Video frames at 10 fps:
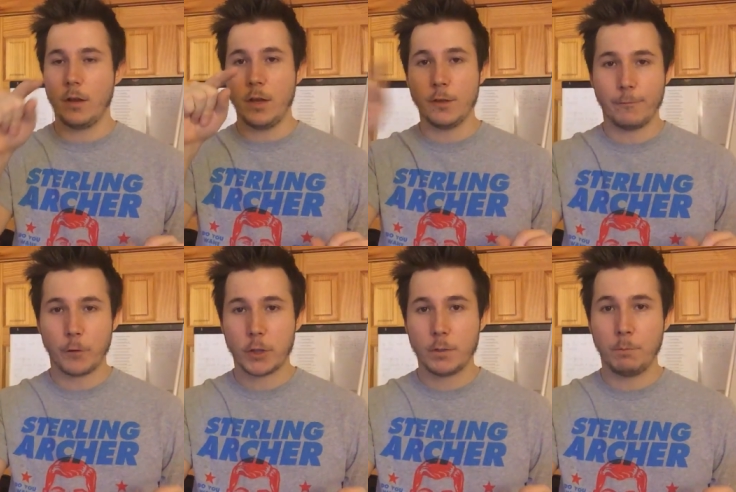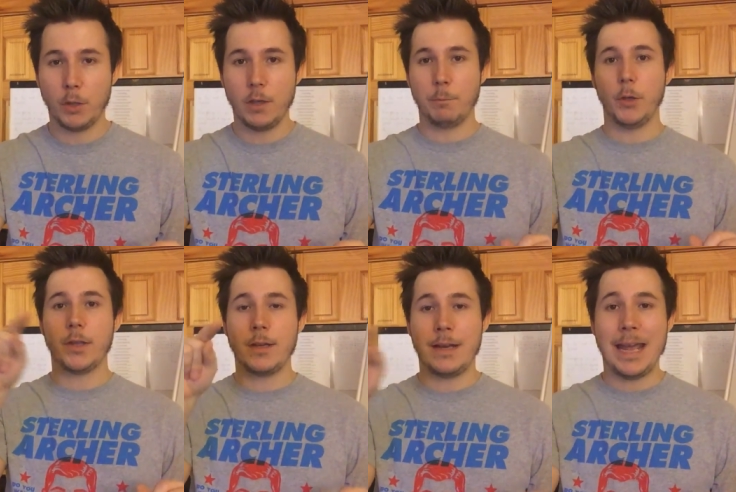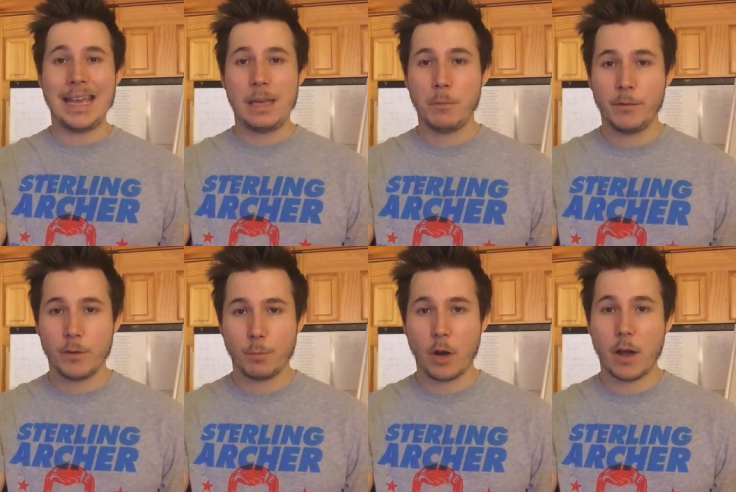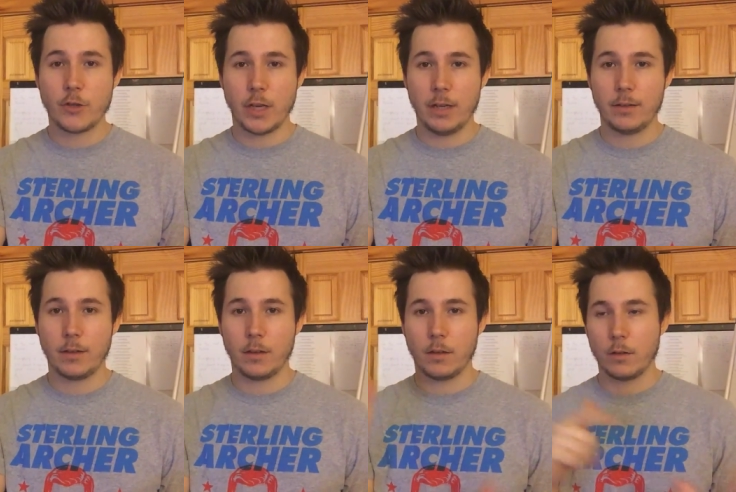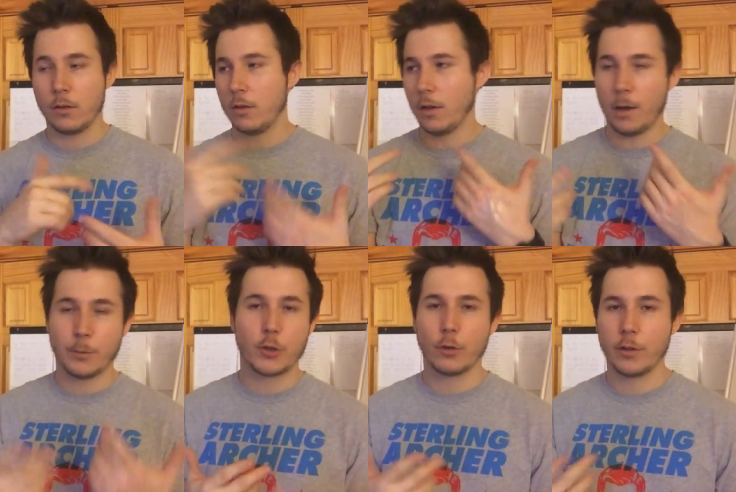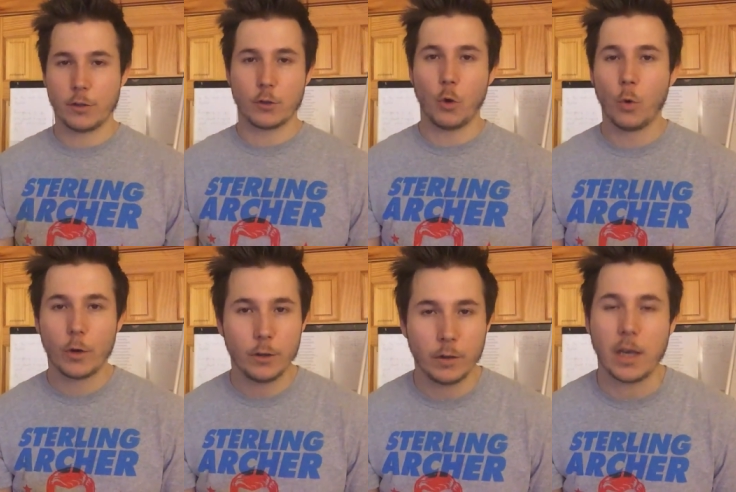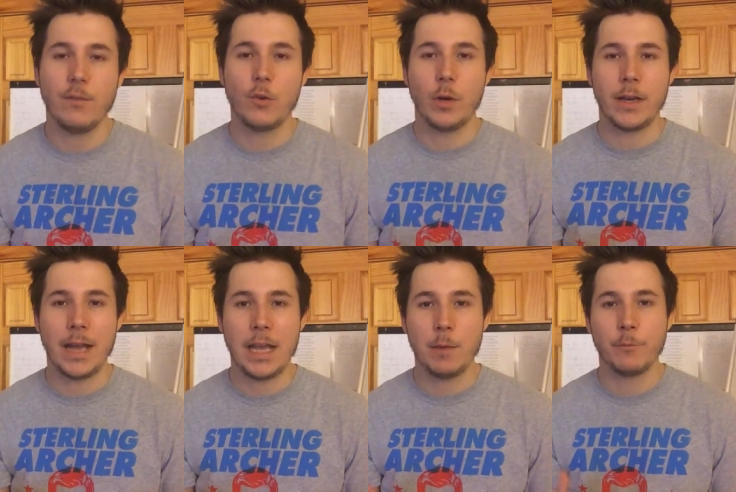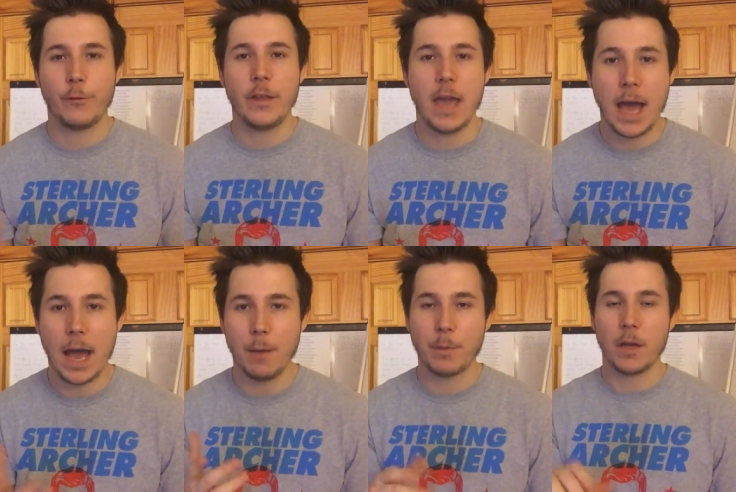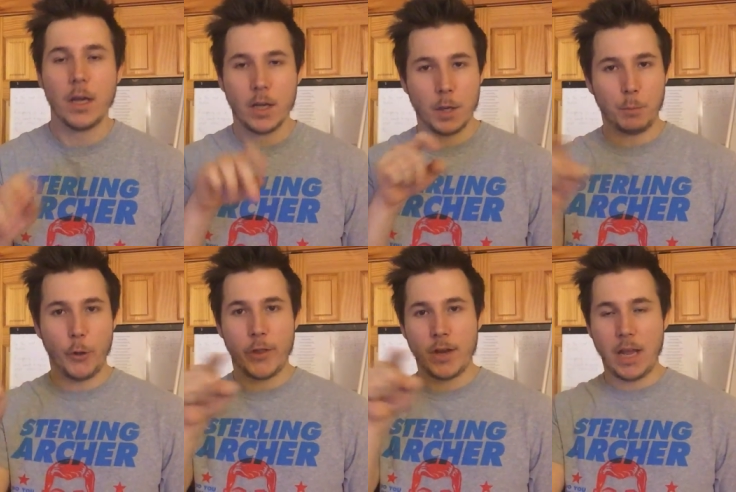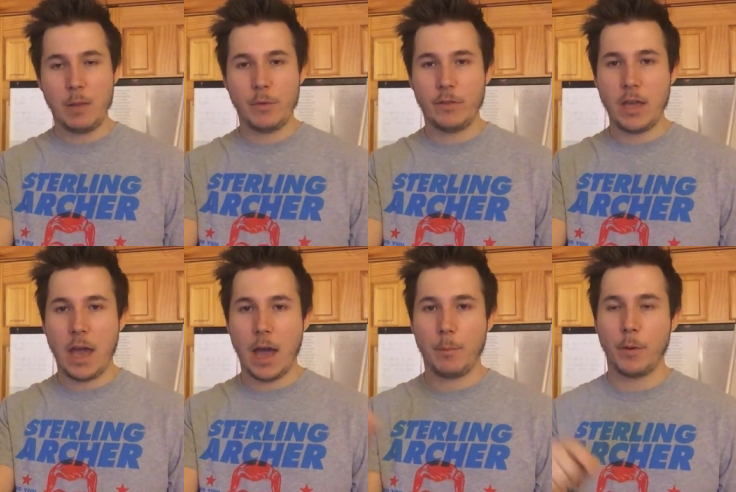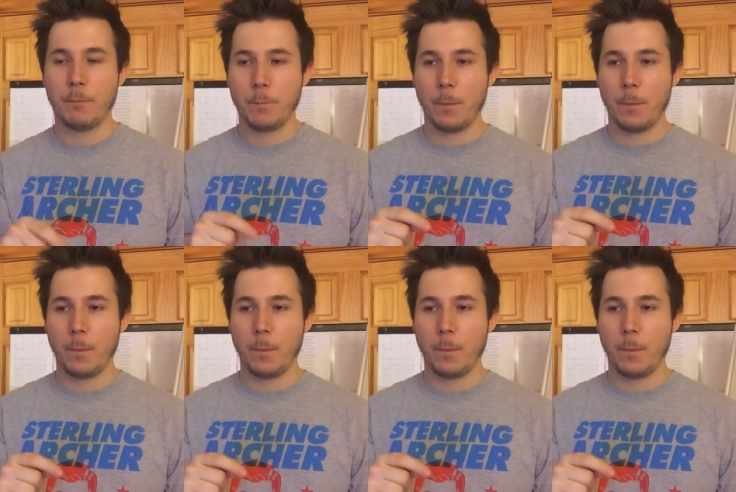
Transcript: in the first bullet, put the name of the project. I'm sure the tutorial gave you a name for the app. Put the name of the app,